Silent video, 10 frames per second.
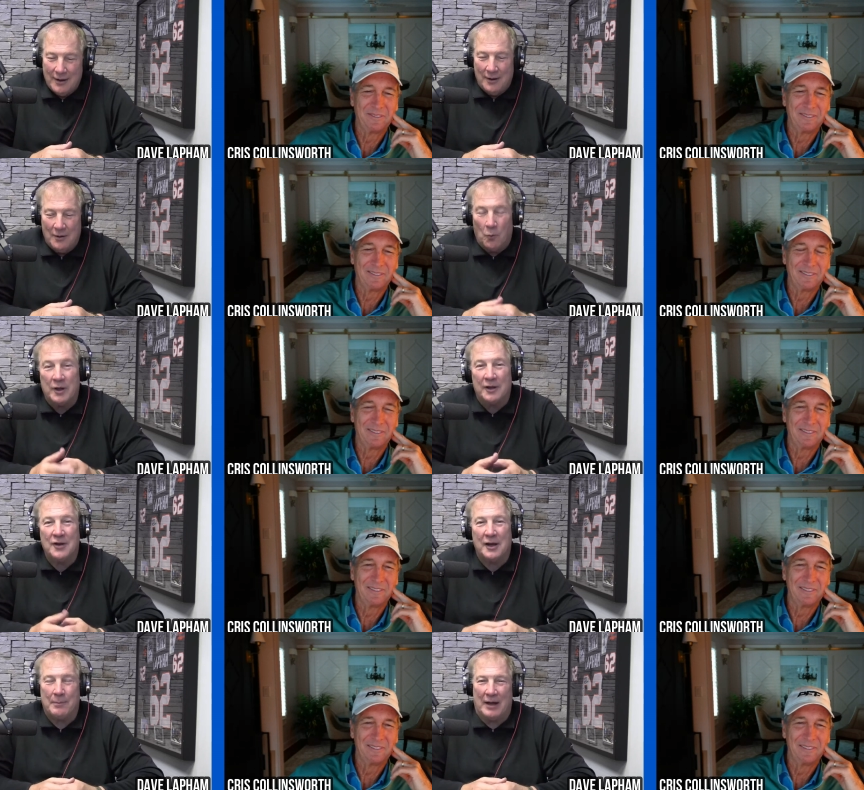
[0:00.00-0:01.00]
Speaker 1: what do you
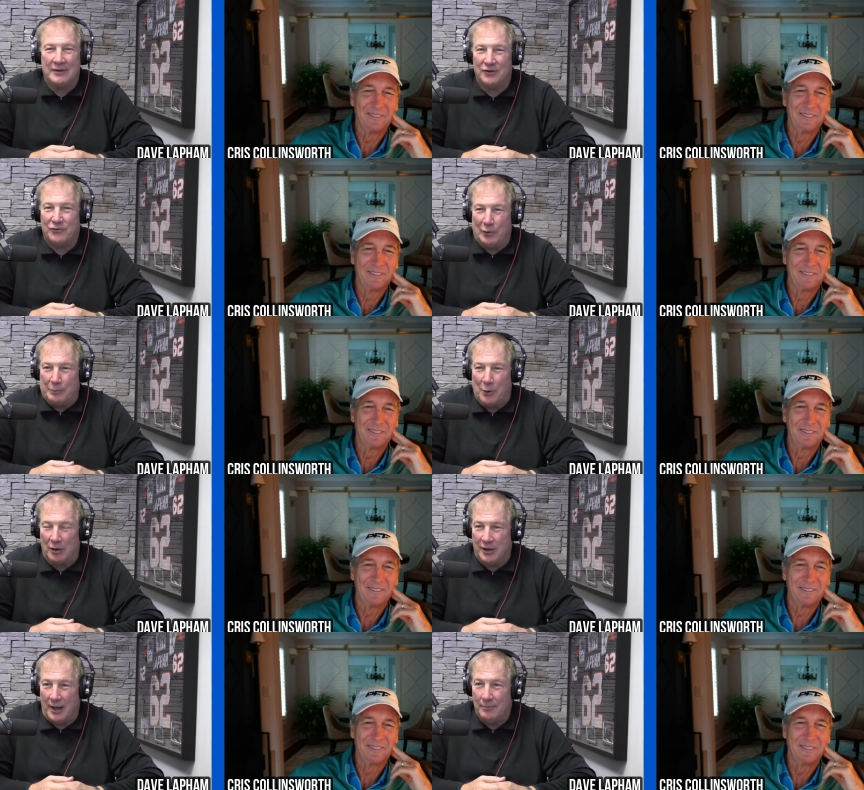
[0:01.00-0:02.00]
think about this football
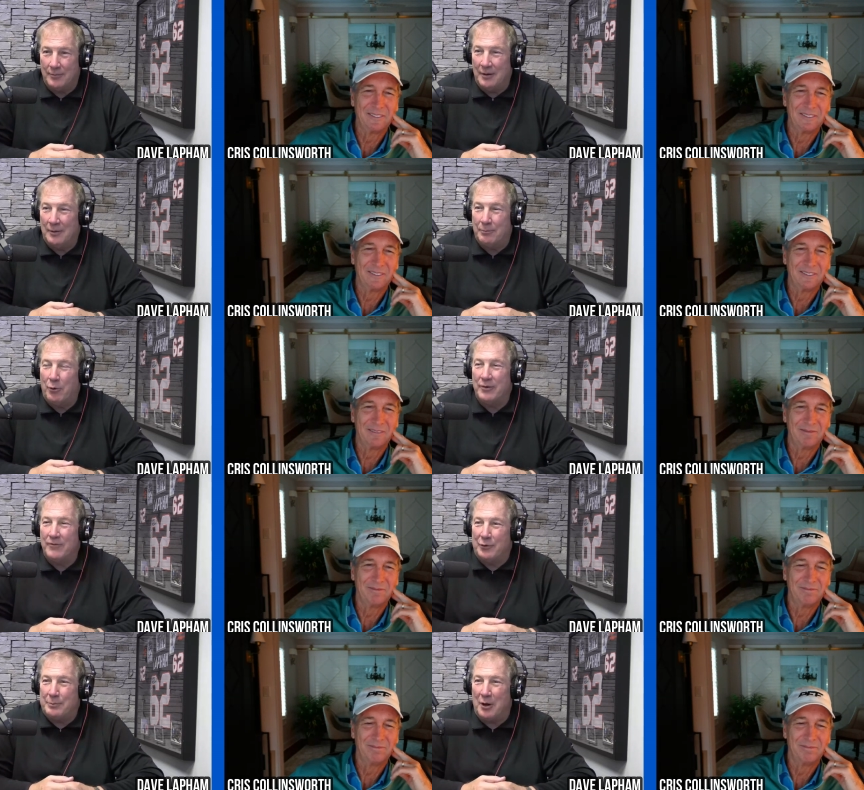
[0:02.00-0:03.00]
game? An important
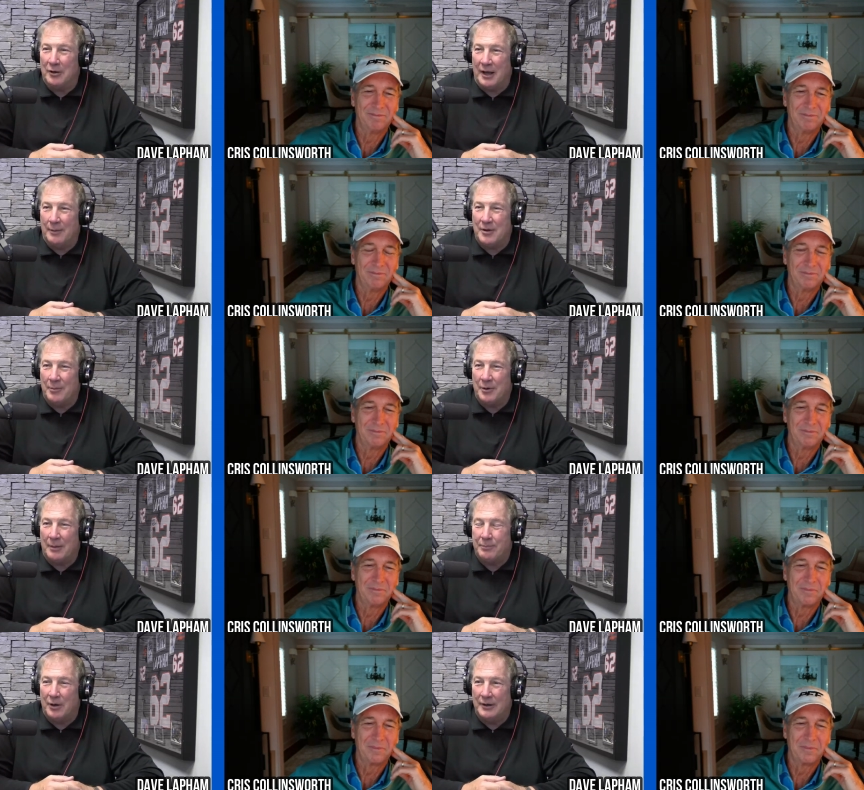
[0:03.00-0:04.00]
football game coming
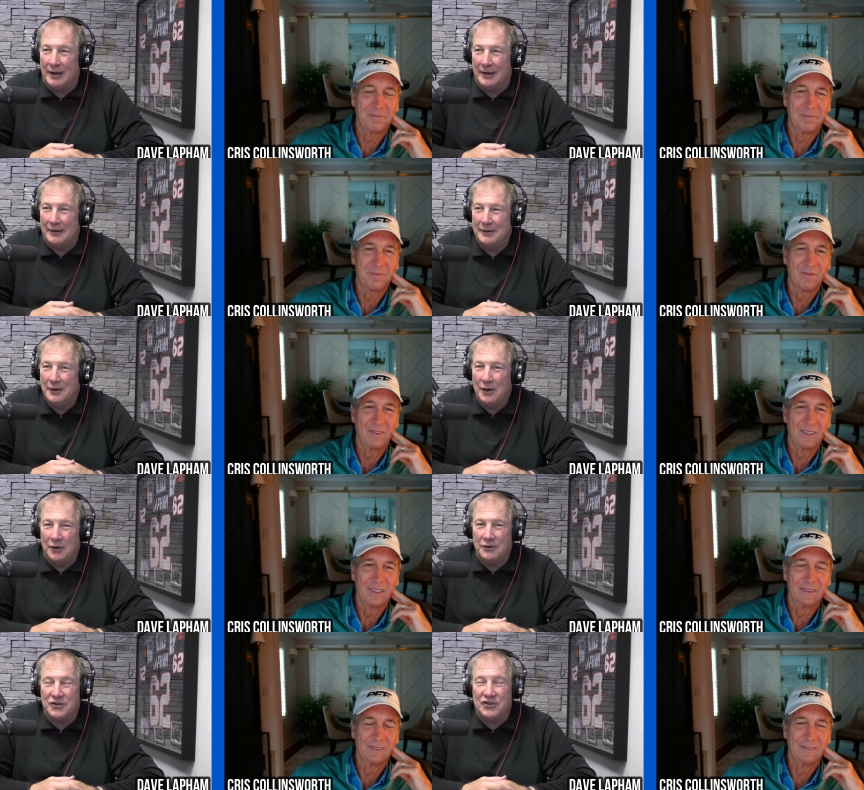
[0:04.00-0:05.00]
up on uh
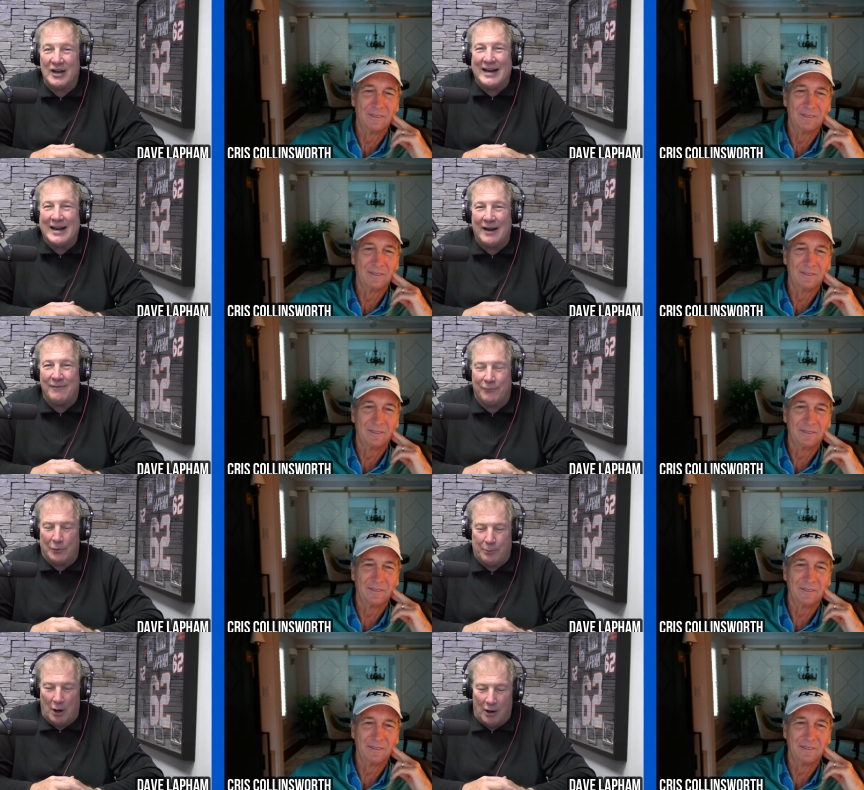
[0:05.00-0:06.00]
on Sunday night
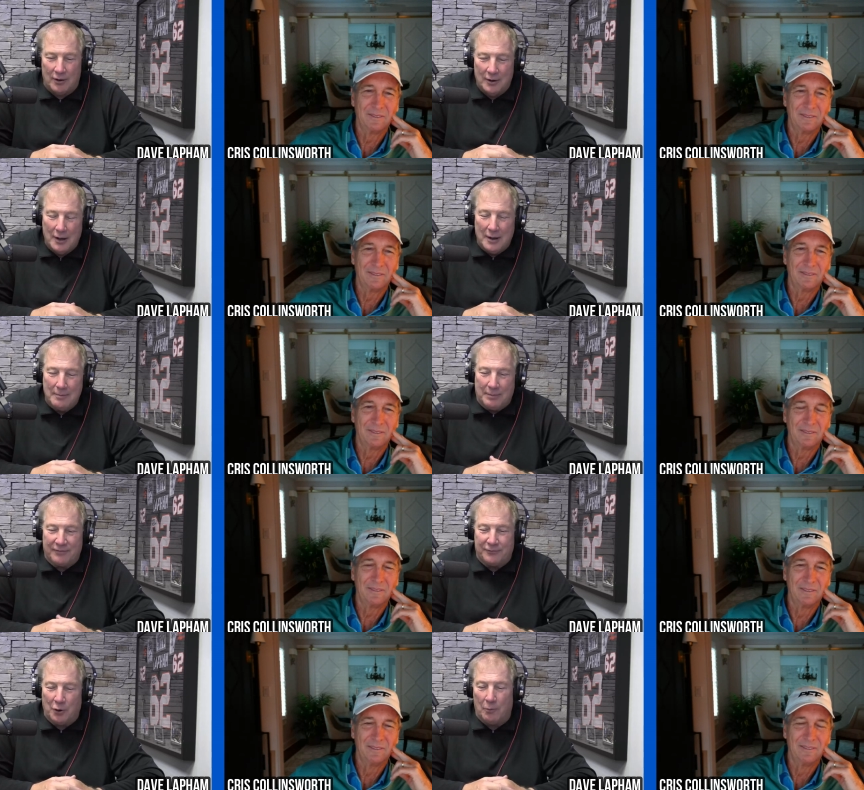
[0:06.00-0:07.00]
football.
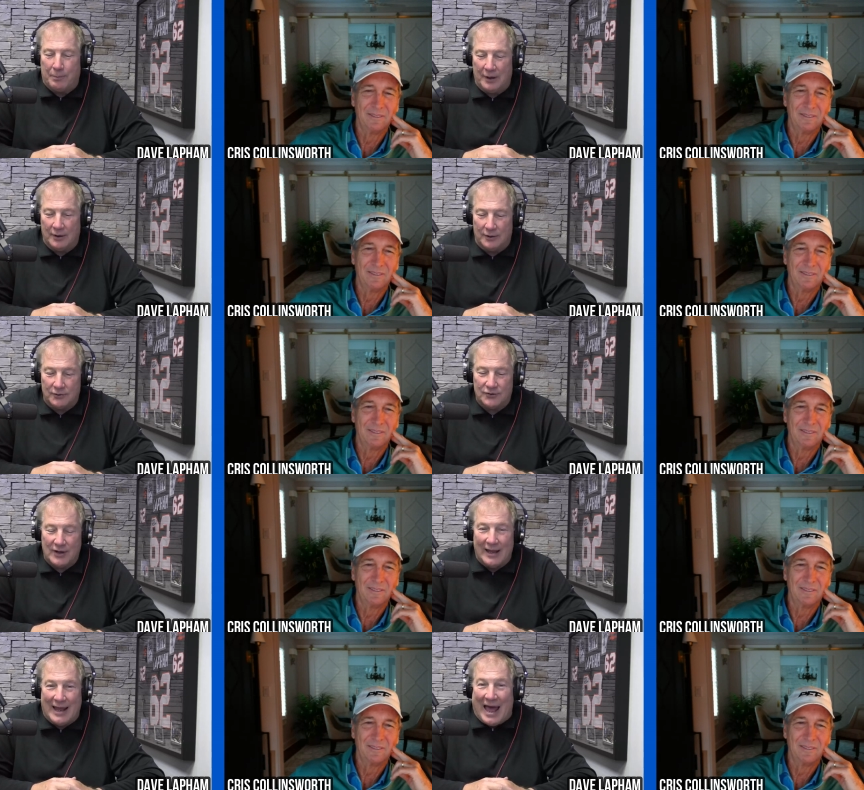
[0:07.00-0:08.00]
Buffalo Bills
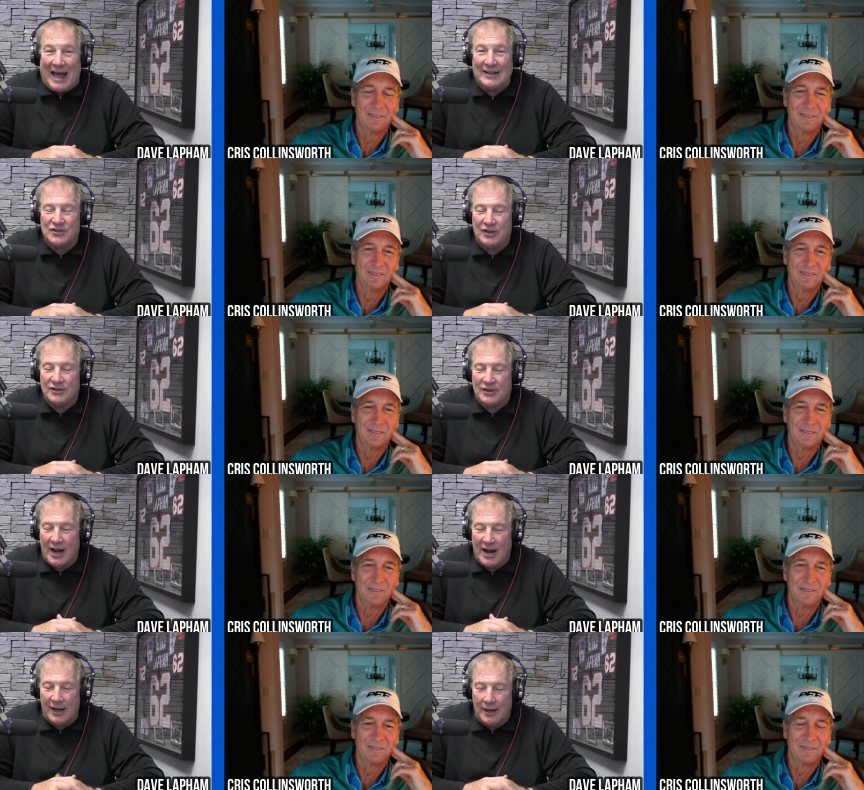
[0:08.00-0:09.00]
at
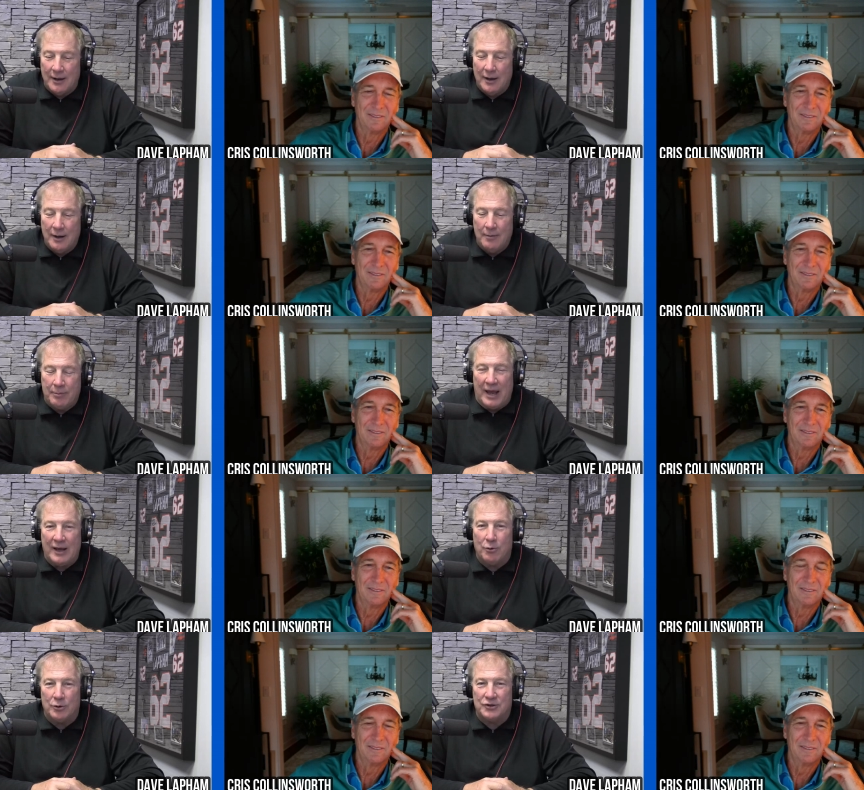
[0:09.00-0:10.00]
Cincinnati,
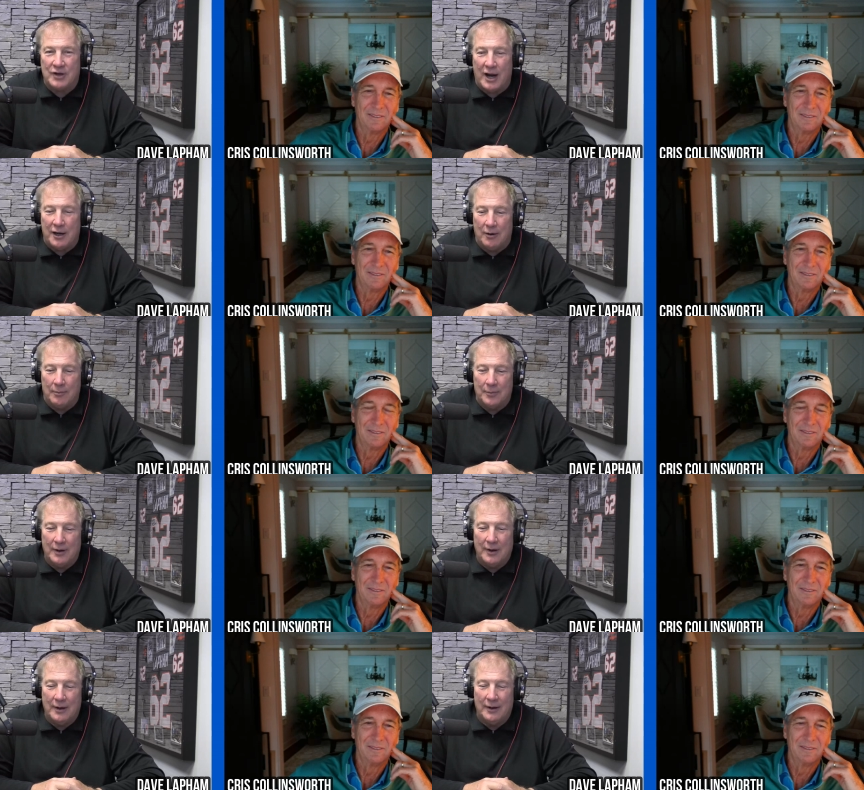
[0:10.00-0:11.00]
Paycor Stadium,
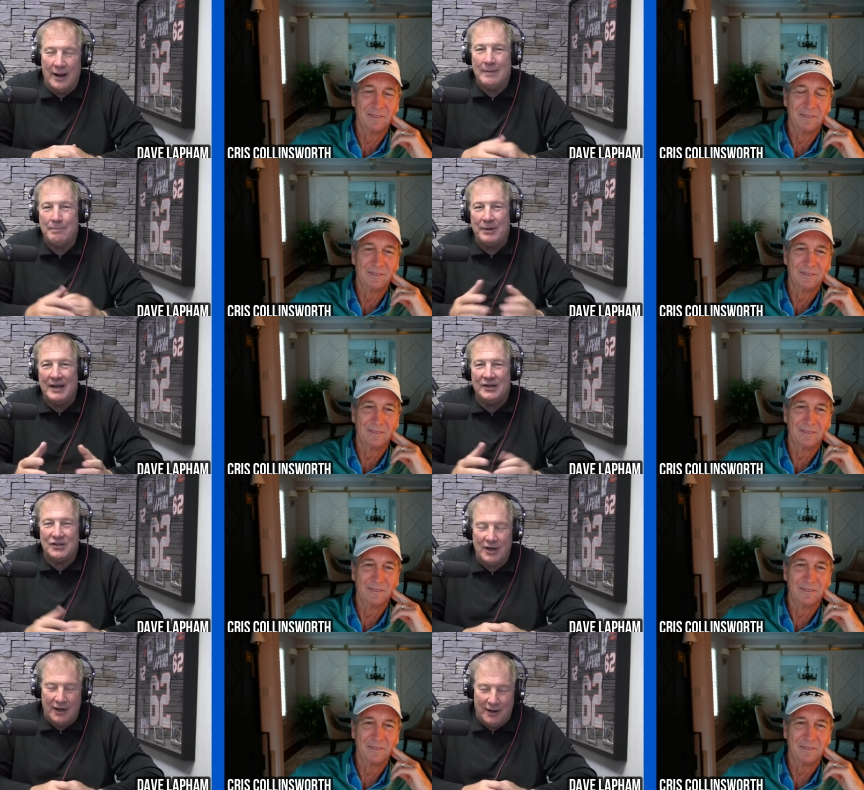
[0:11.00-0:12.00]

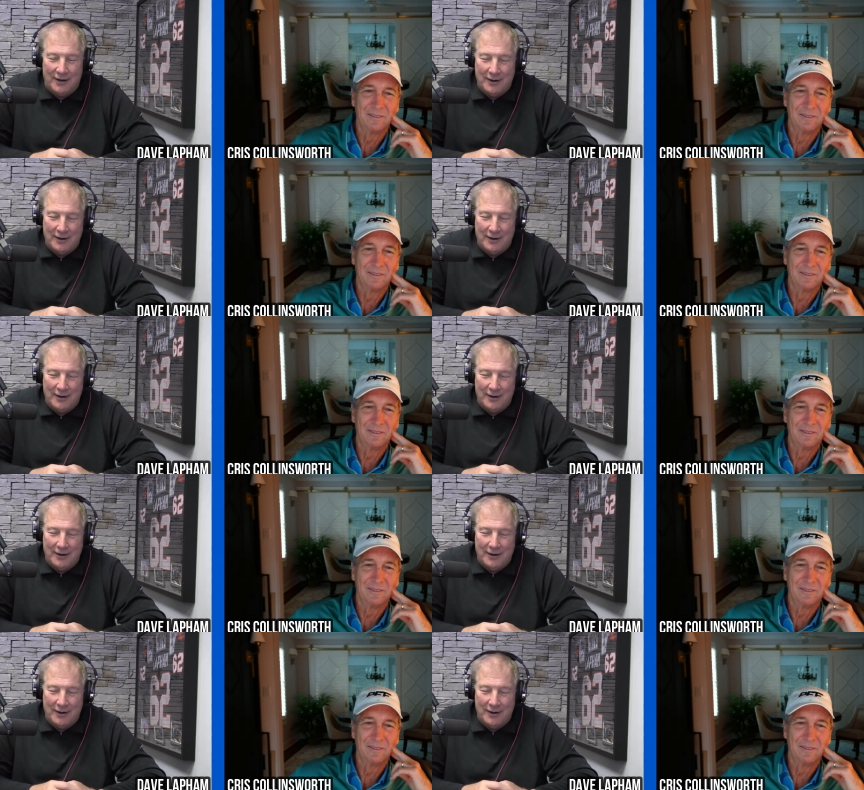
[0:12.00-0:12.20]
NBC.